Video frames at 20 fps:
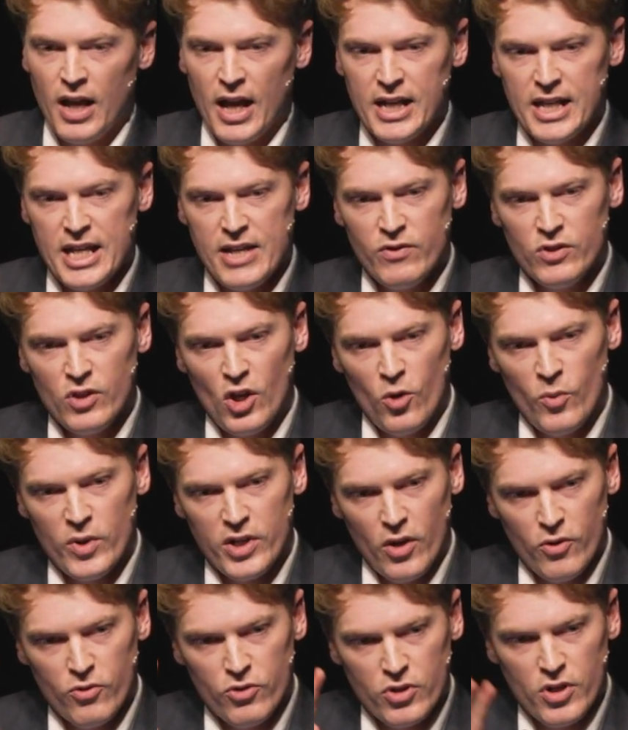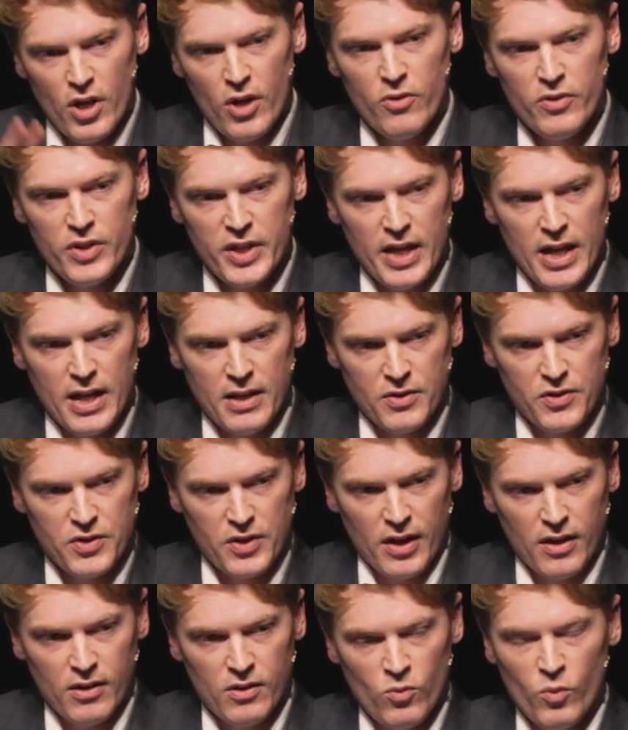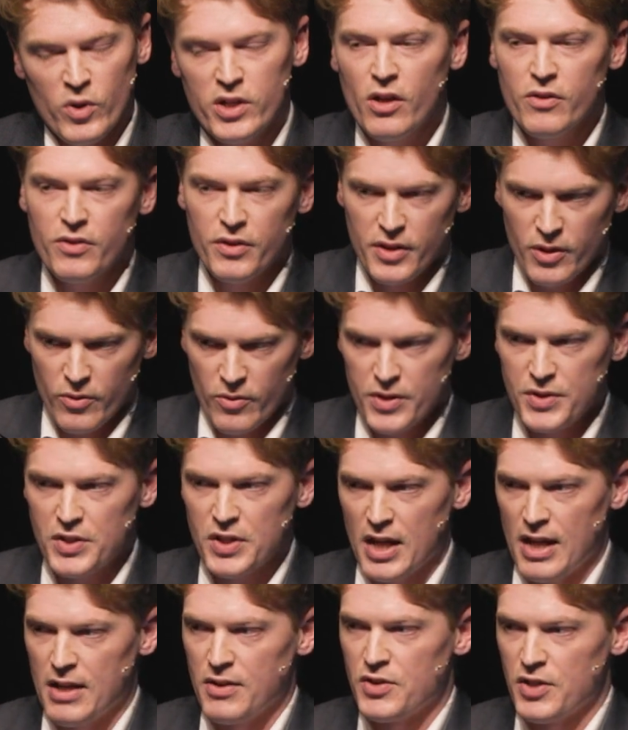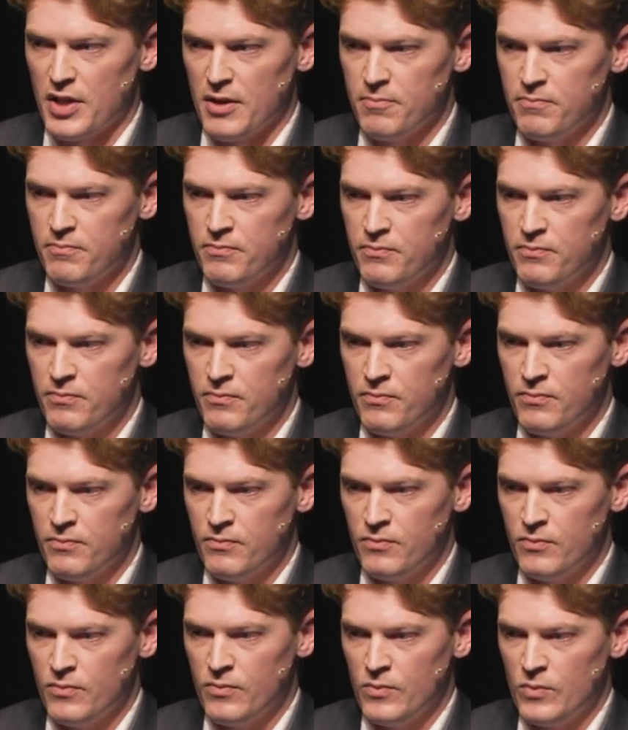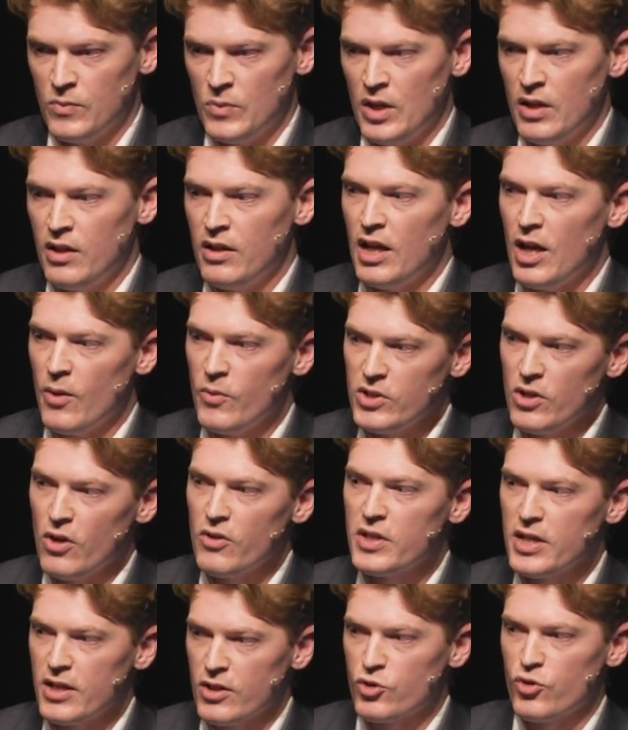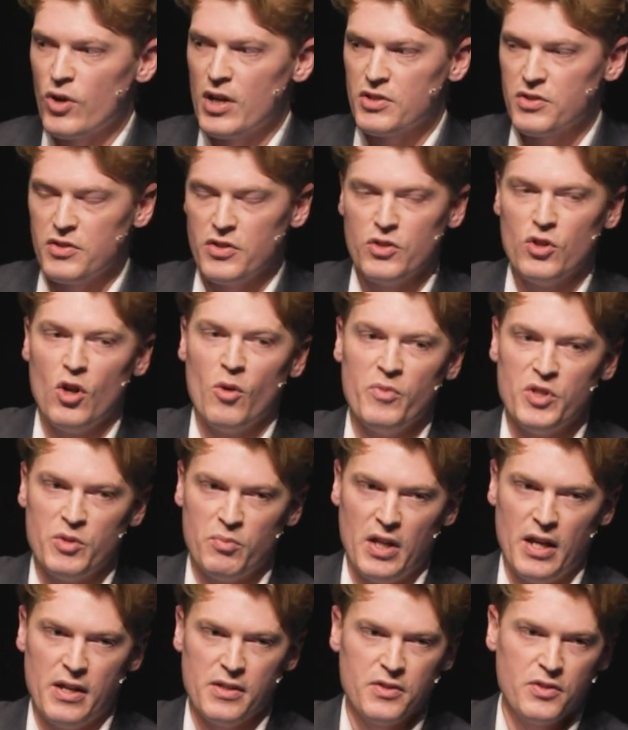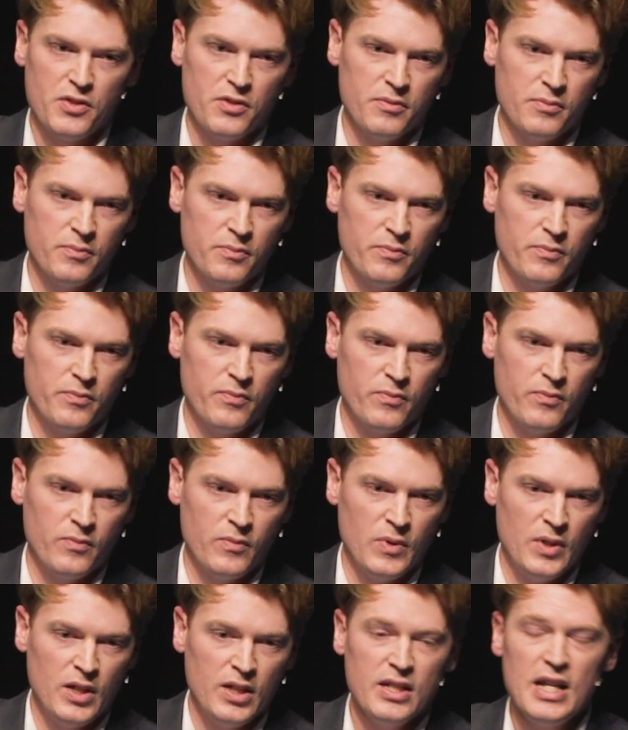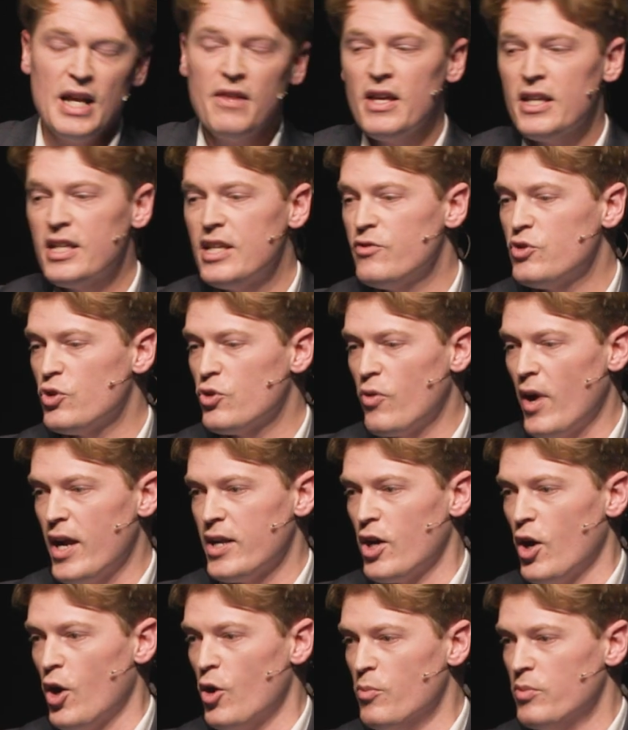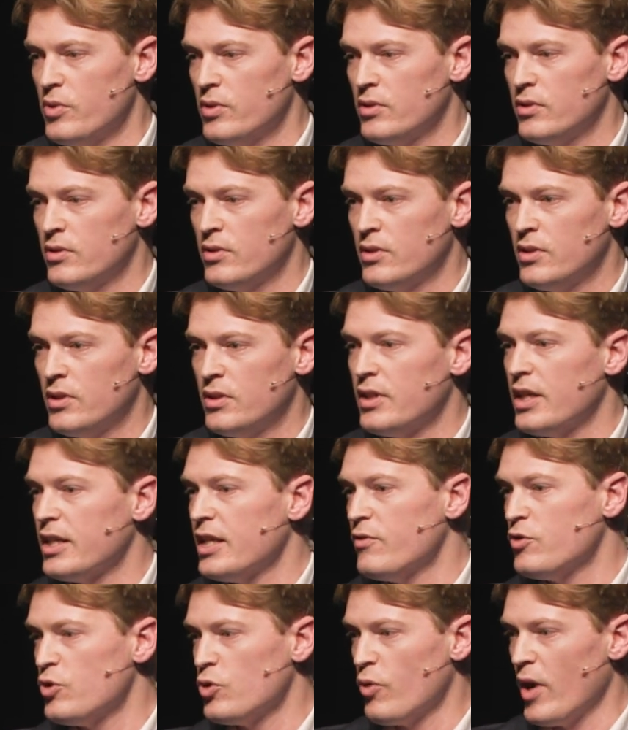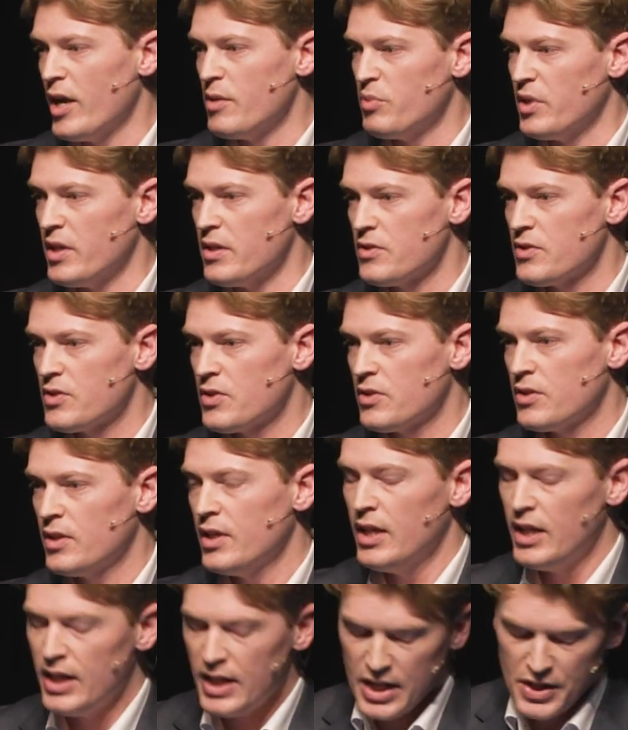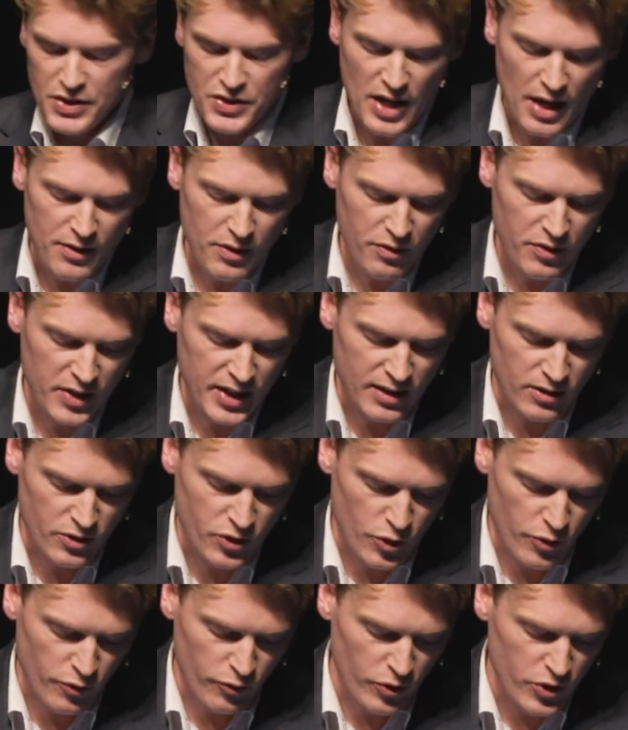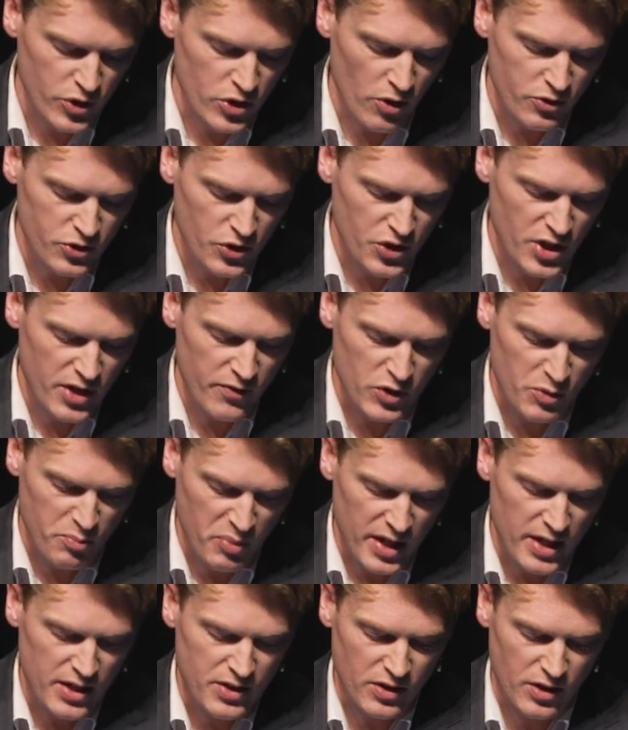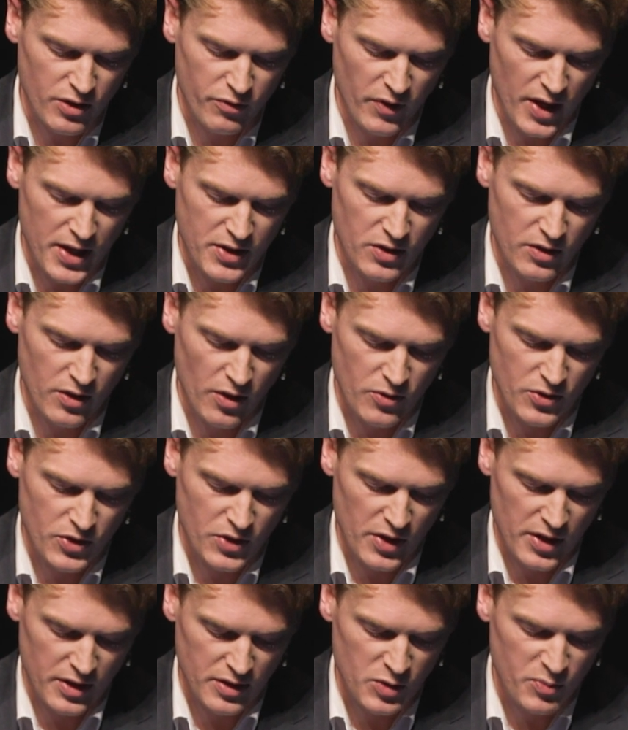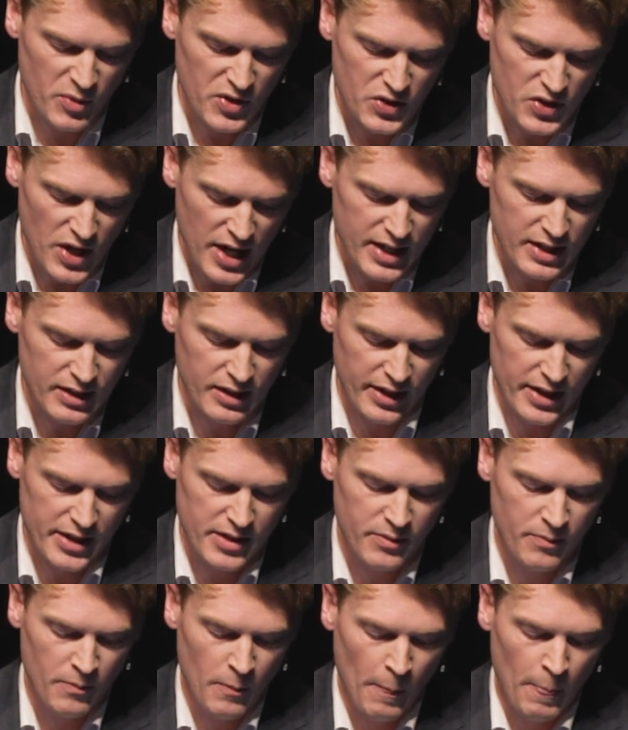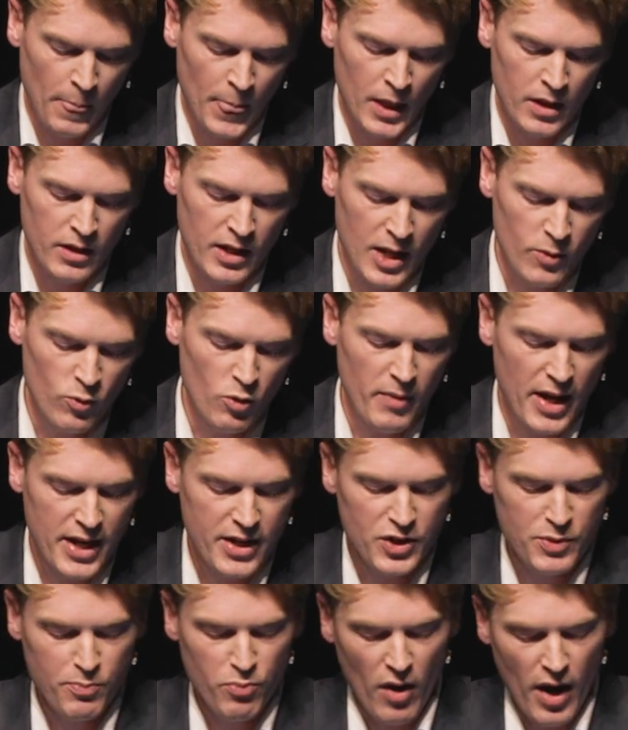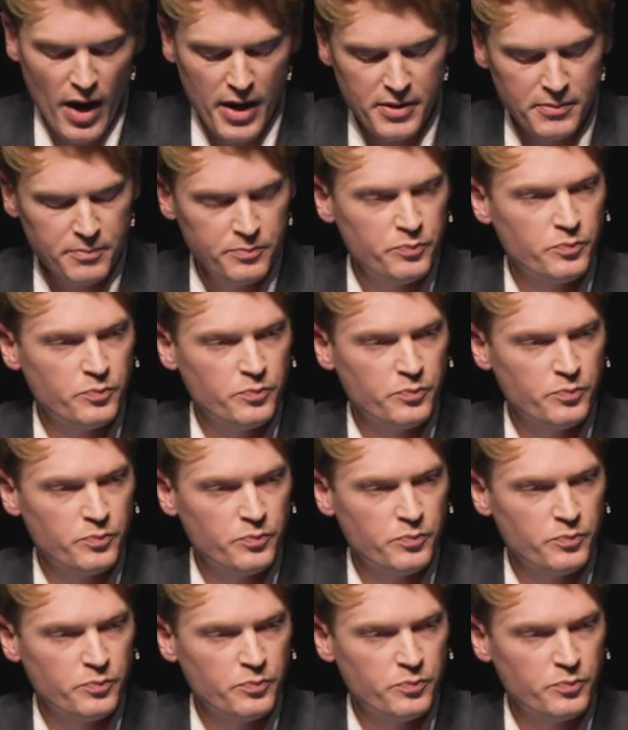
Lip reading: And even though we don't know the answer, we know that there is an answer. And we know that our trust is not misplaced. Now that gives you great hope. That gives you great peace. Here's the other thing it'll do for us, not just give us peace in the face of those things, but secondly, it will make us pray.